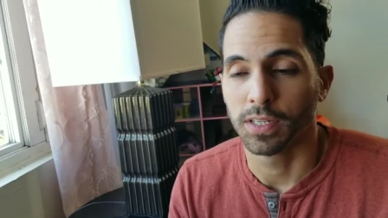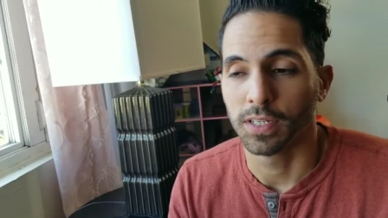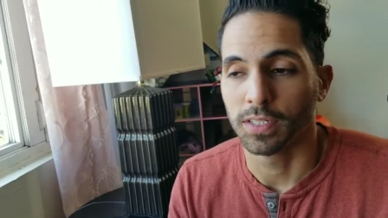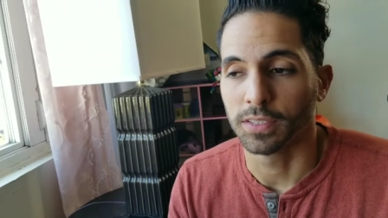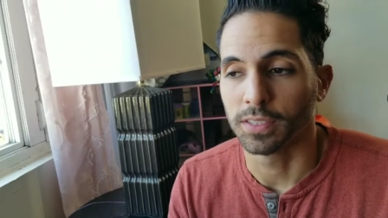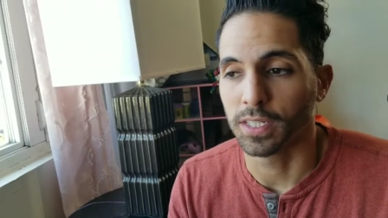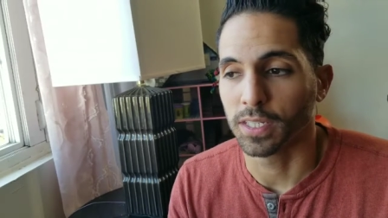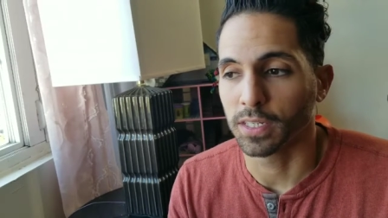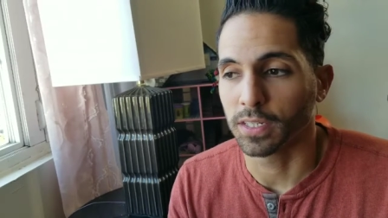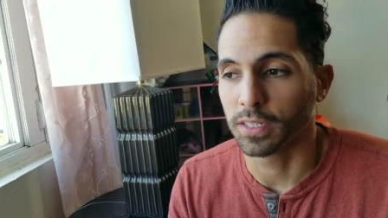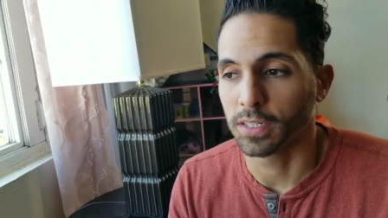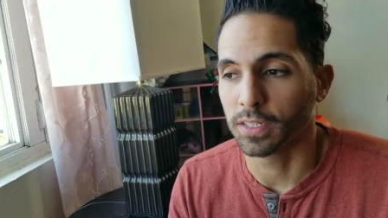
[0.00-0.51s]
I
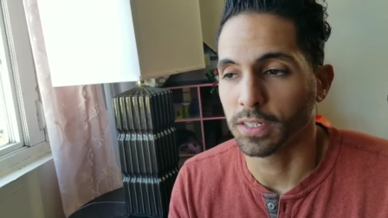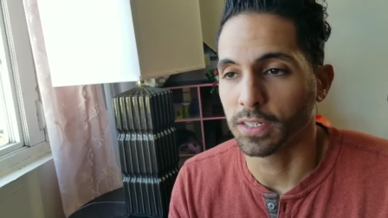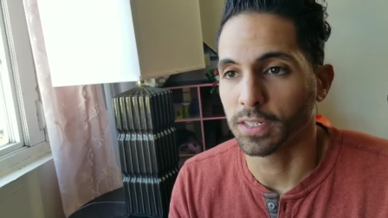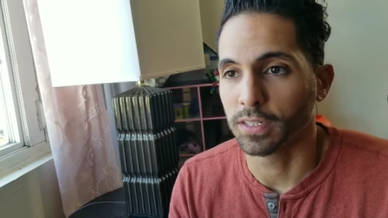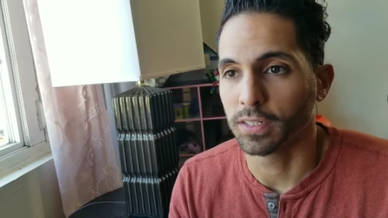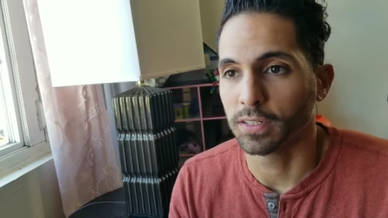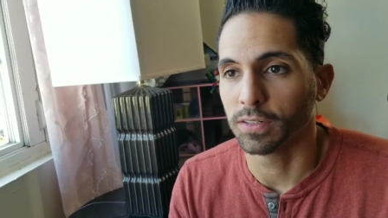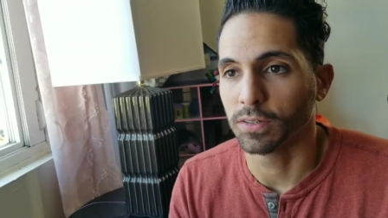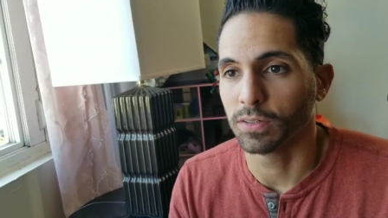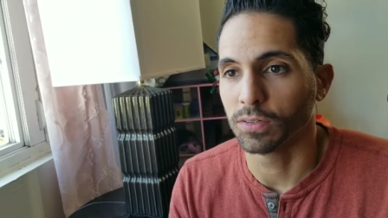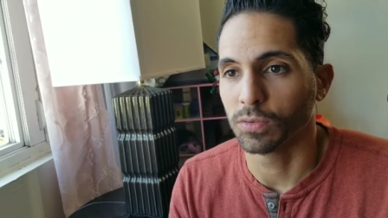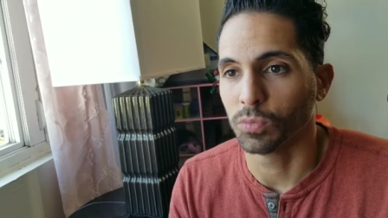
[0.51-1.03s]
think we
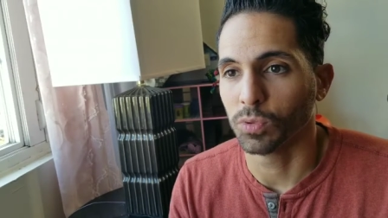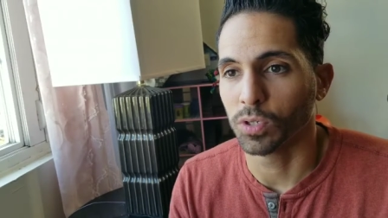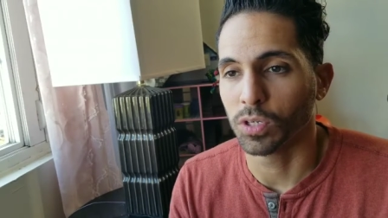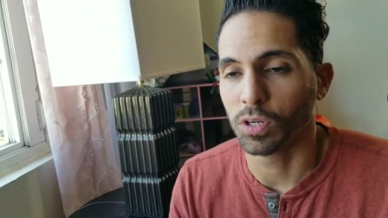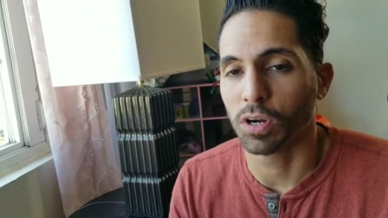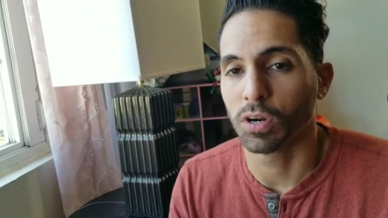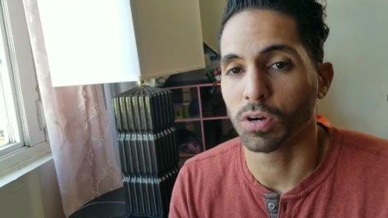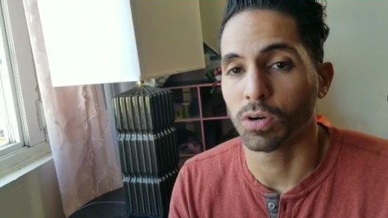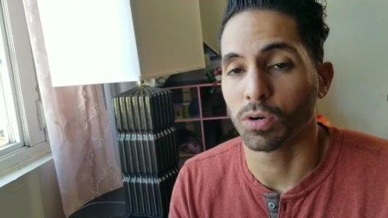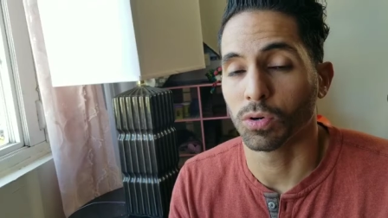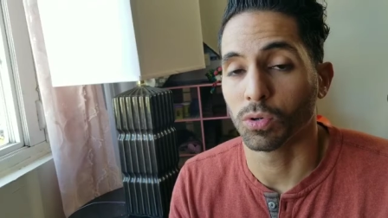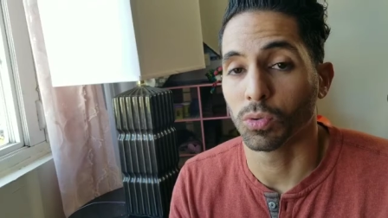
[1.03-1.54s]

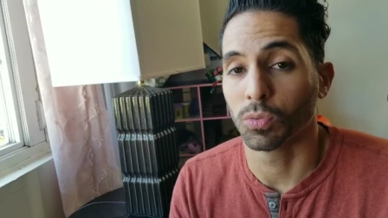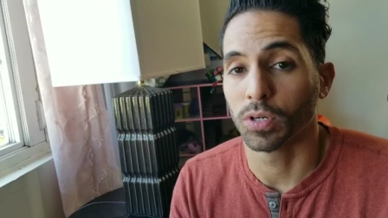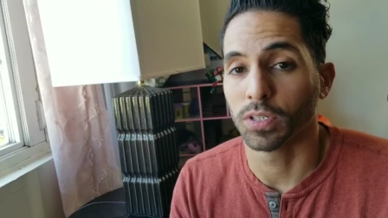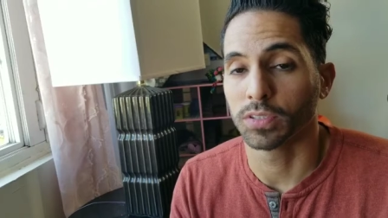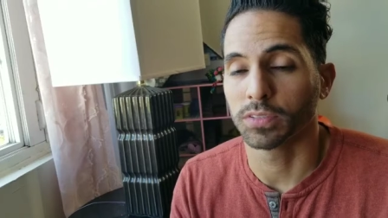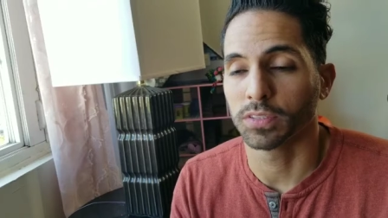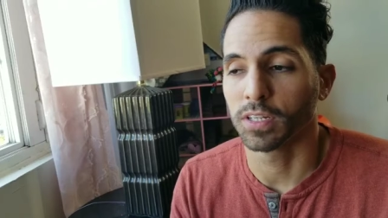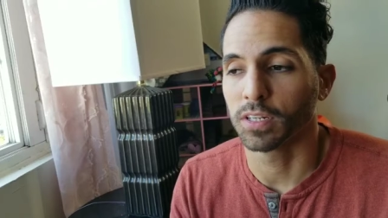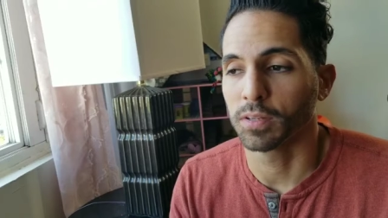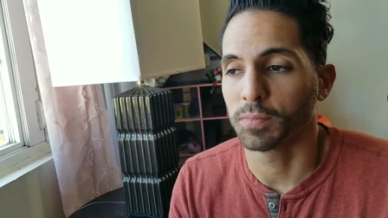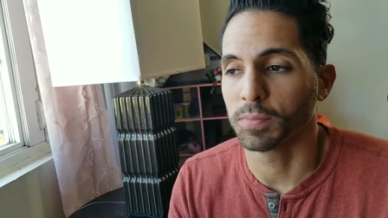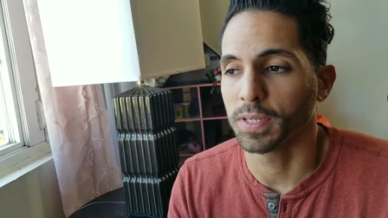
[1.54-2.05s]
are our own
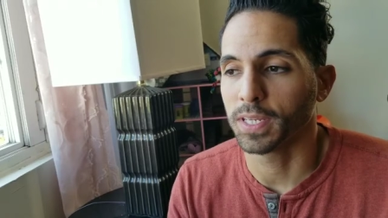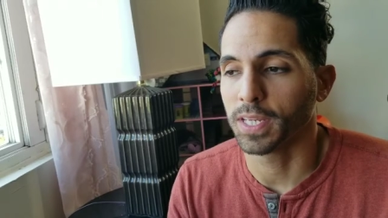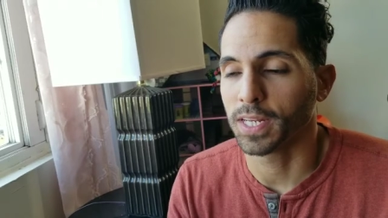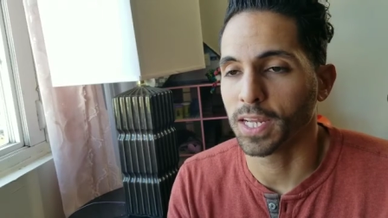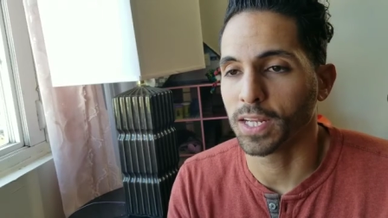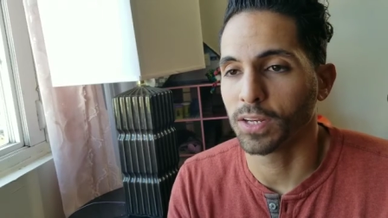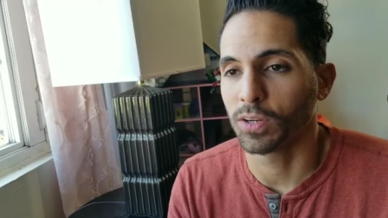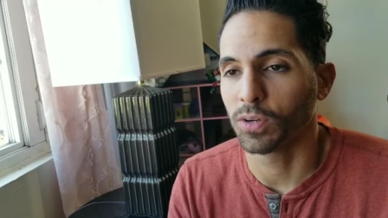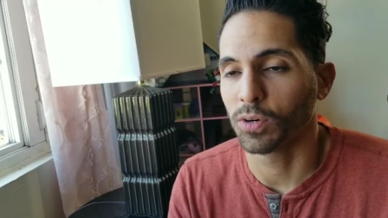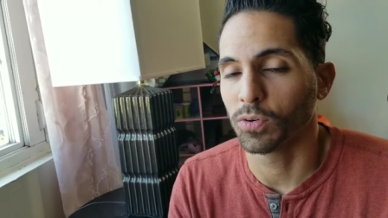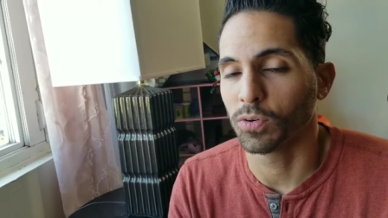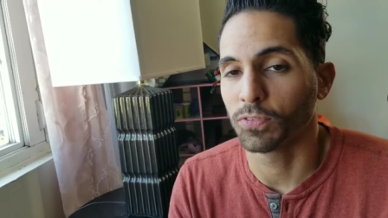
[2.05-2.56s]
worst enemy, and
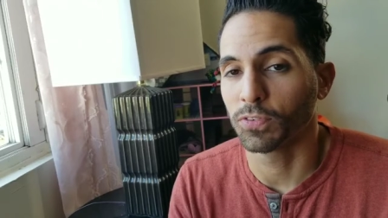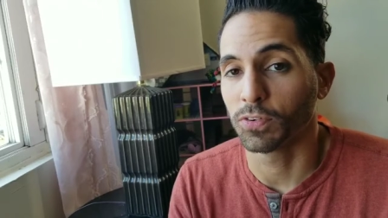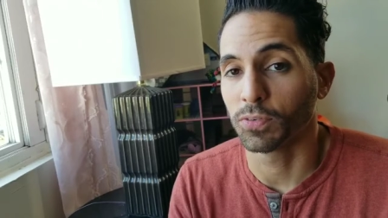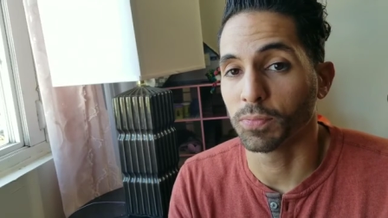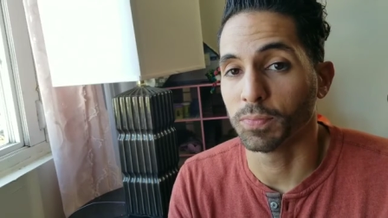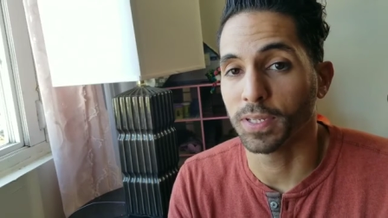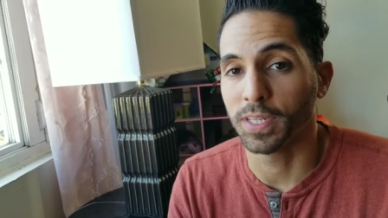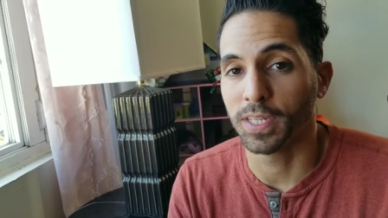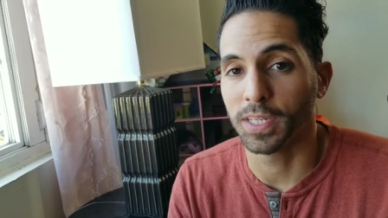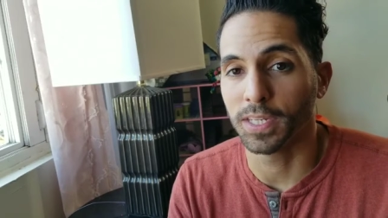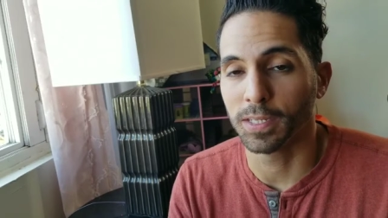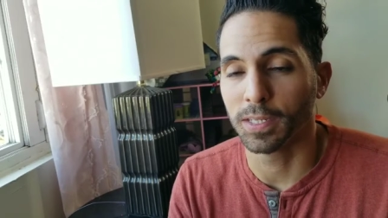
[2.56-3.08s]
I know for
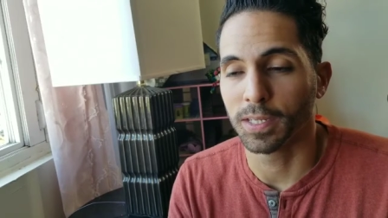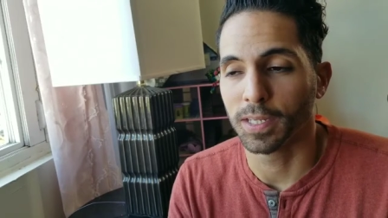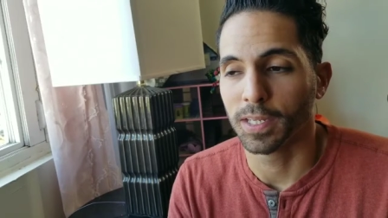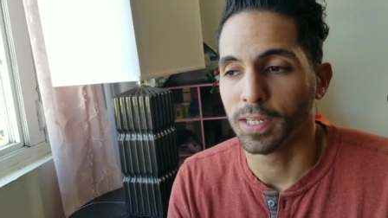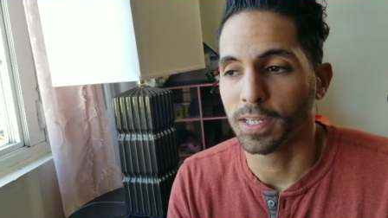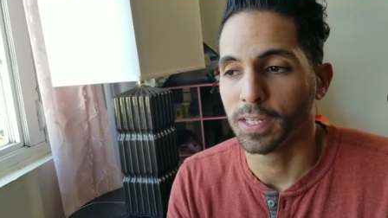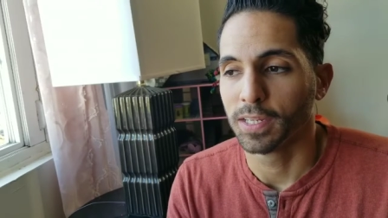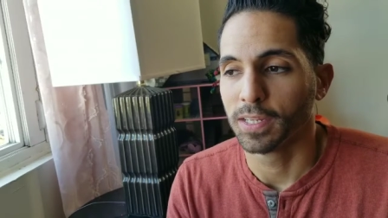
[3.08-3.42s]
me,